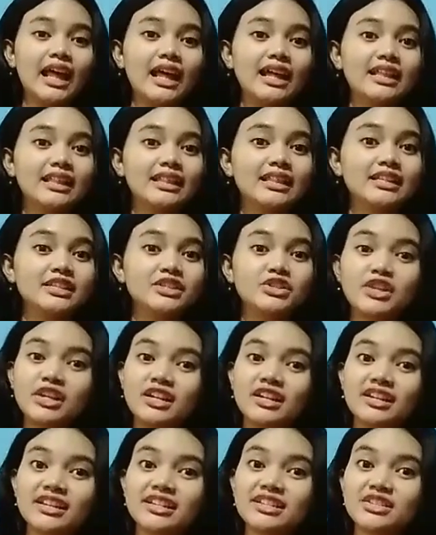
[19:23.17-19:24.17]
the
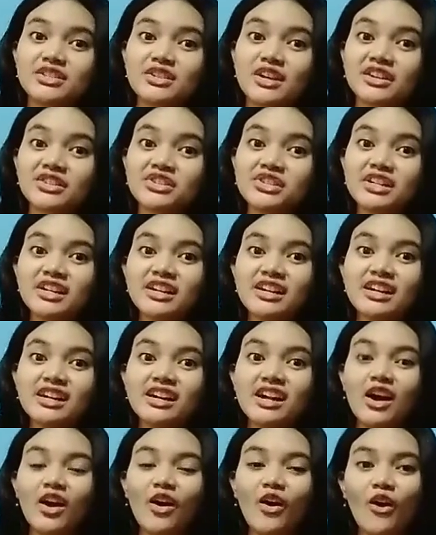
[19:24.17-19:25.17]
generic
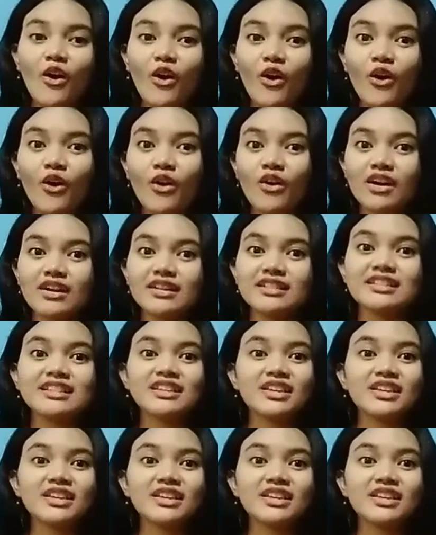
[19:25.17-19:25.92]
structure or